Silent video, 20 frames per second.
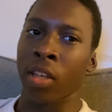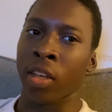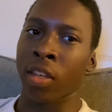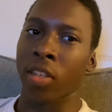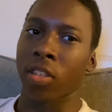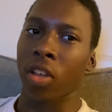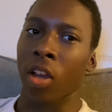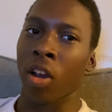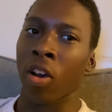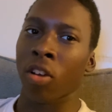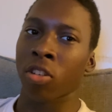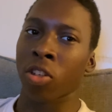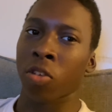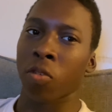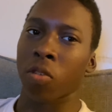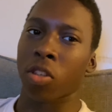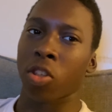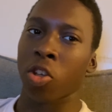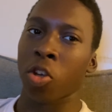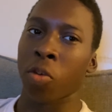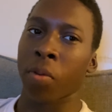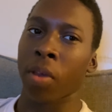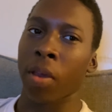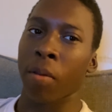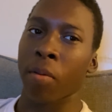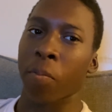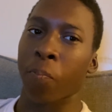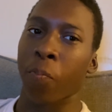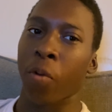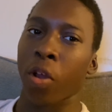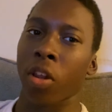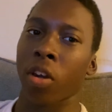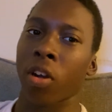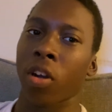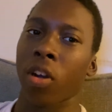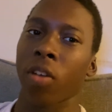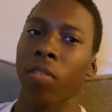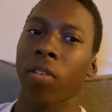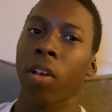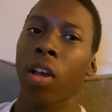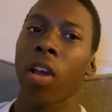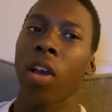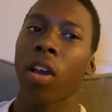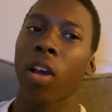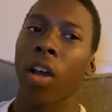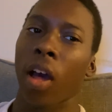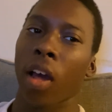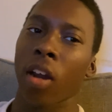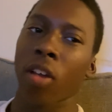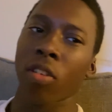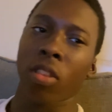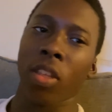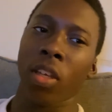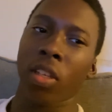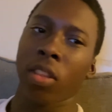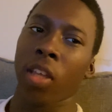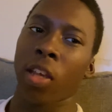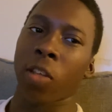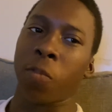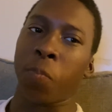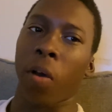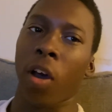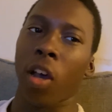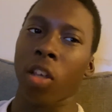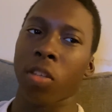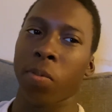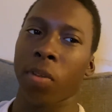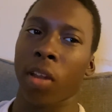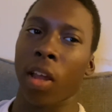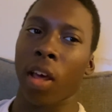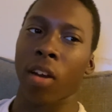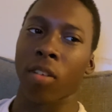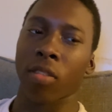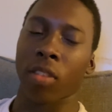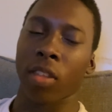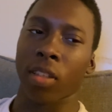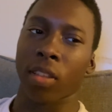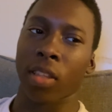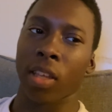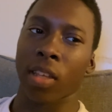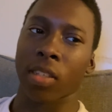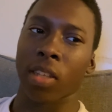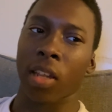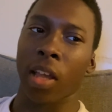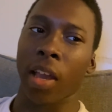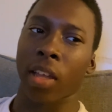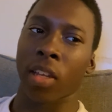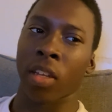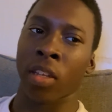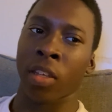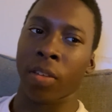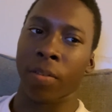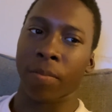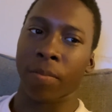Aldo will still be able to pull it off. I don't think that's possible. I don't think that's likely.